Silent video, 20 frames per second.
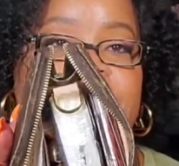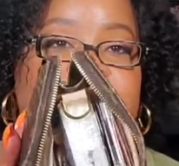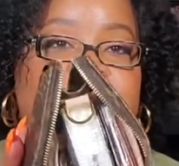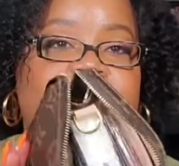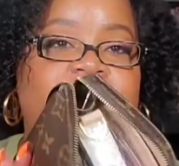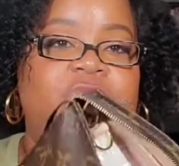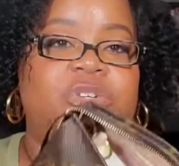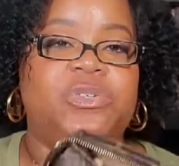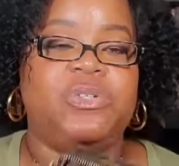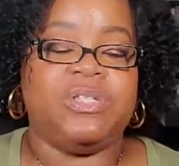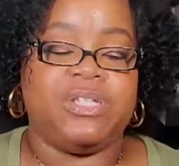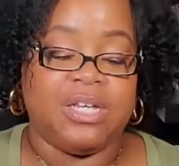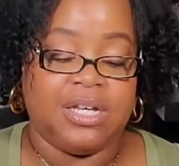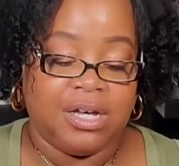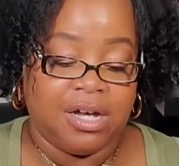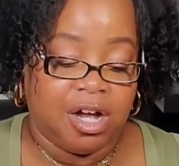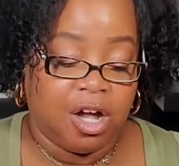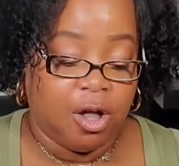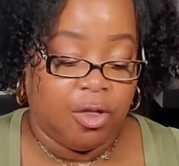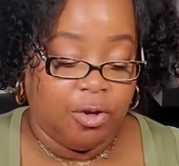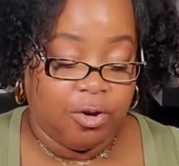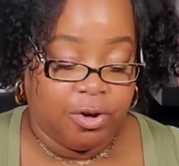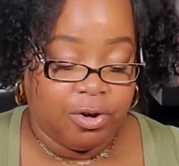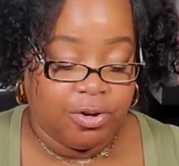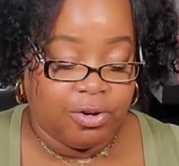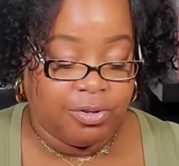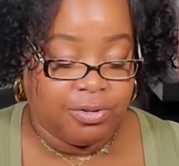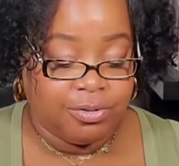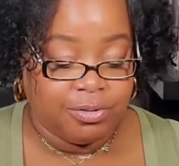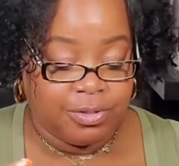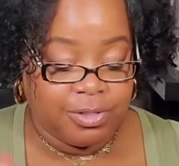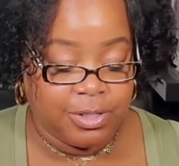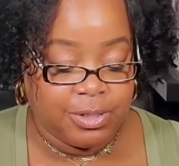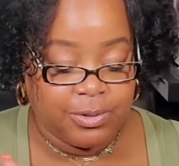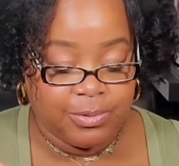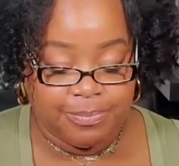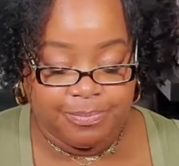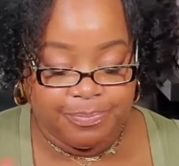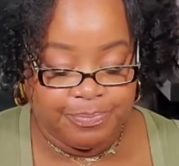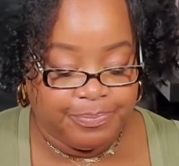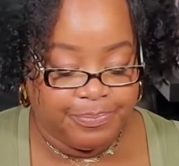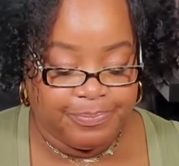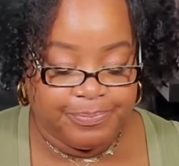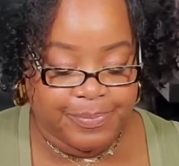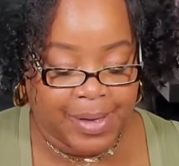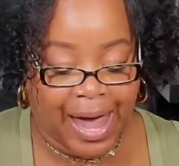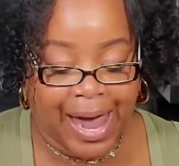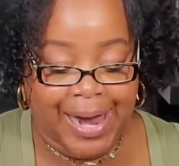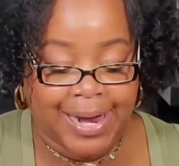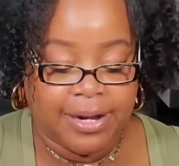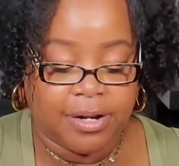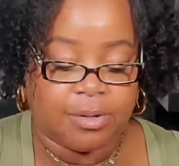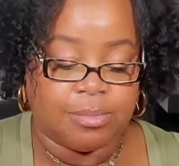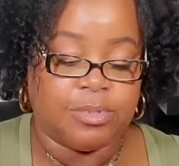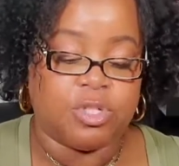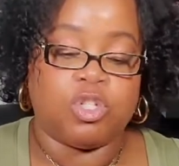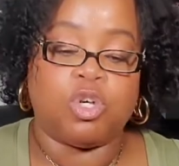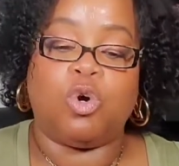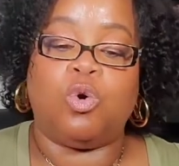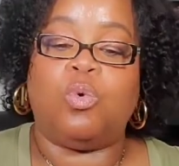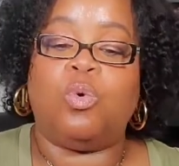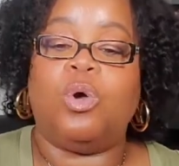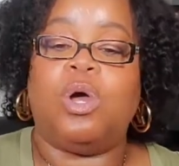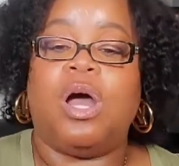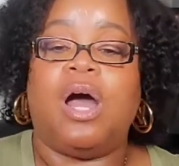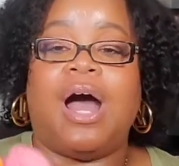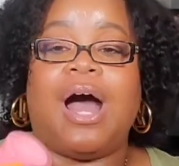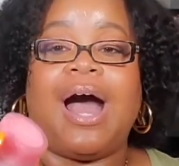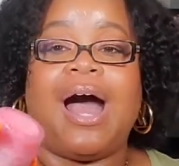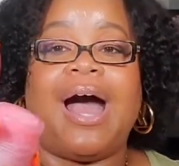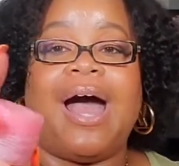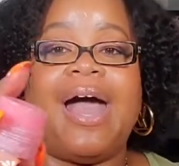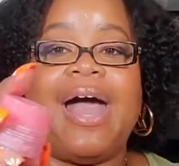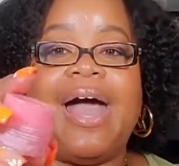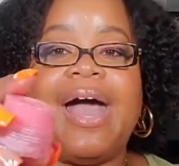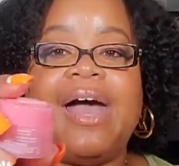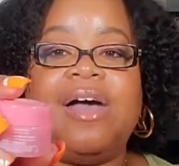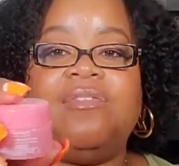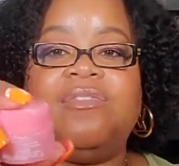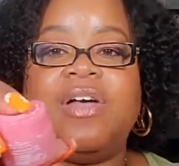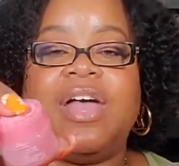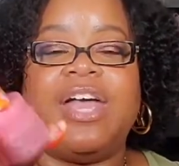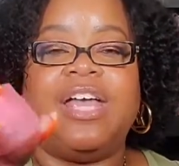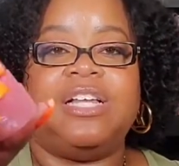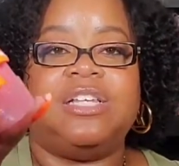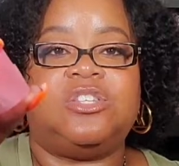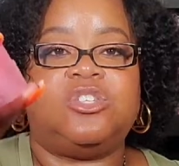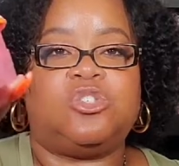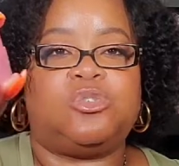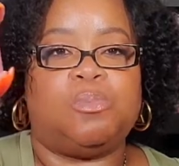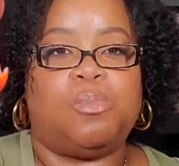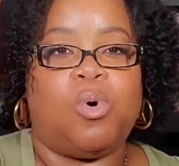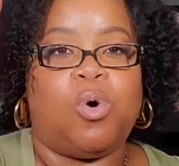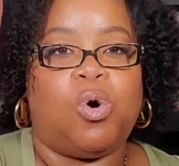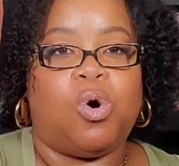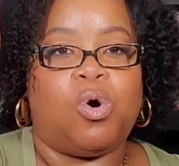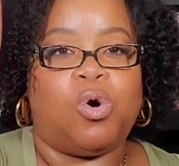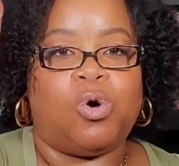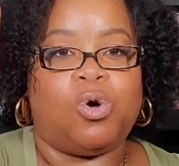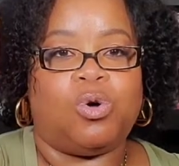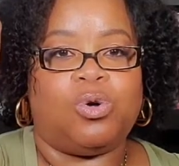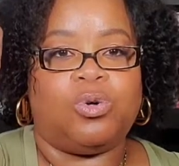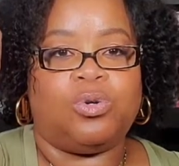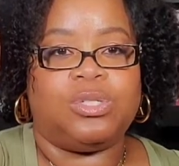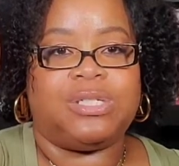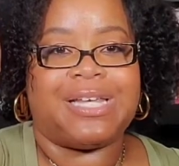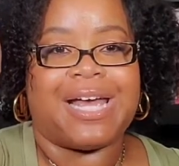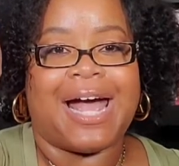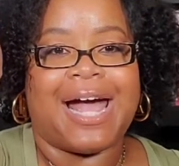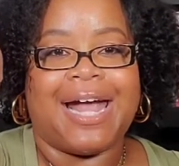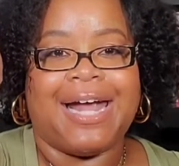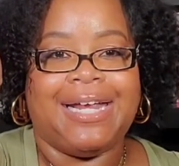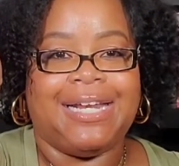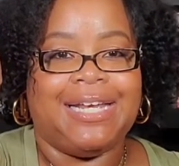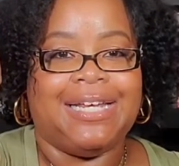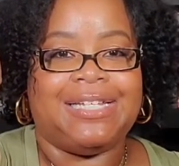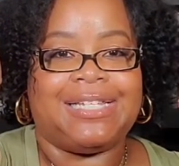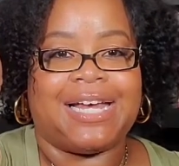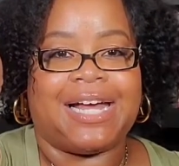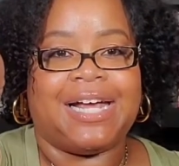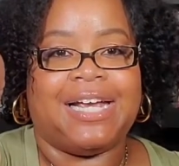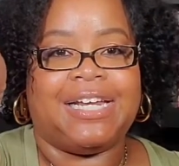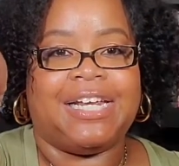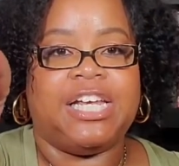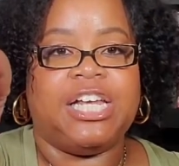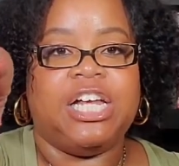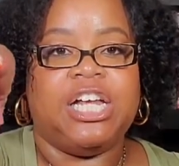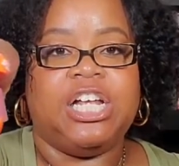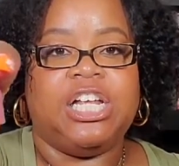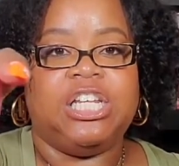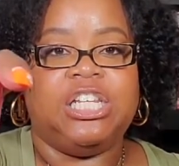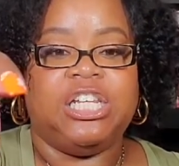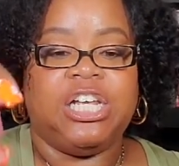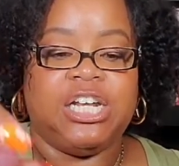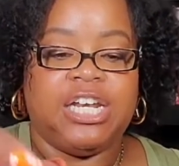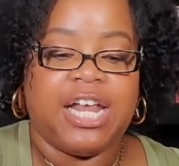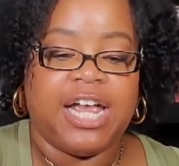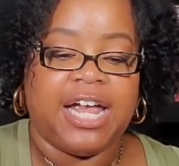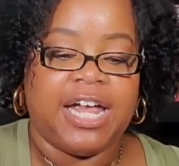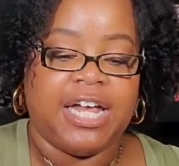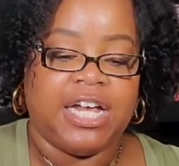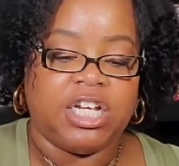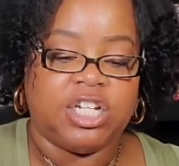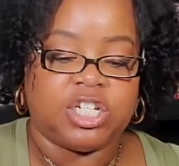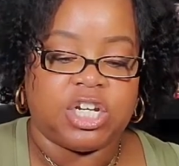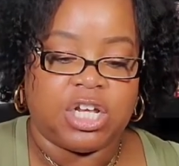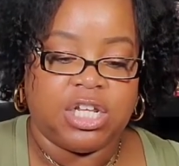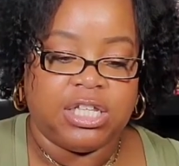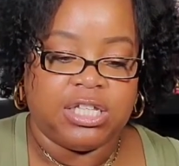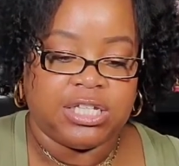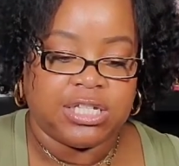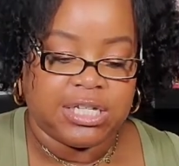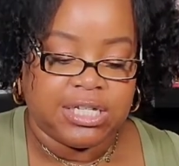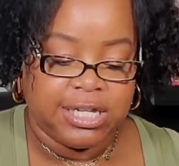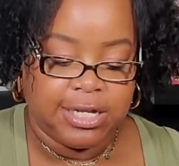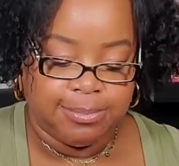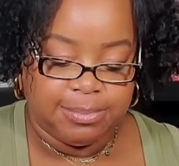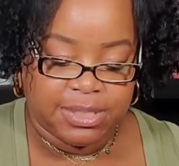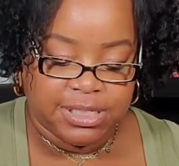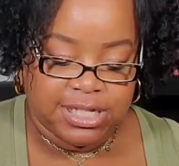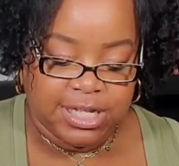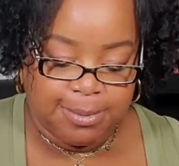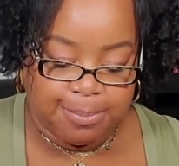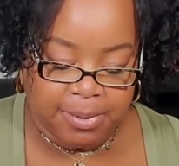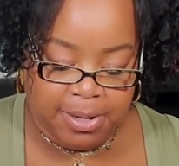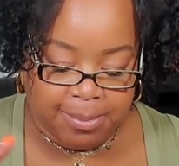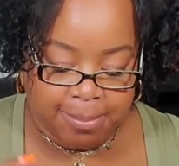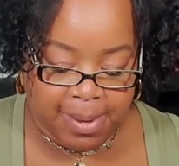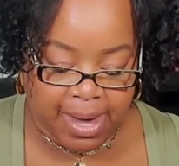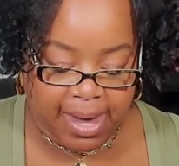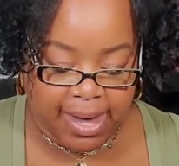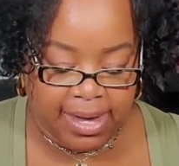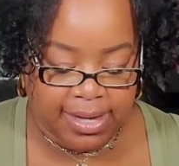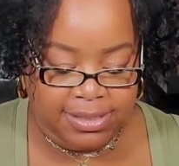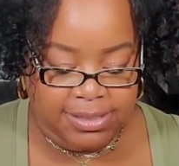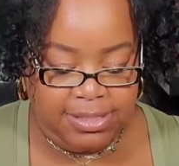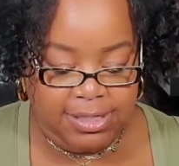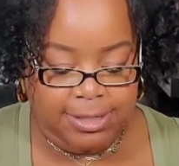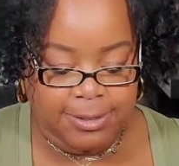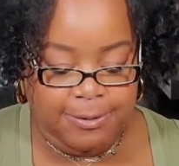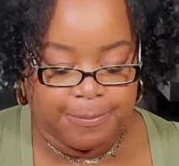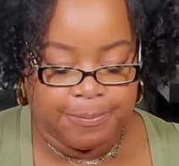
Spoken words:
you see other items. So I have a small, tiny Laneige lip sleeping mask.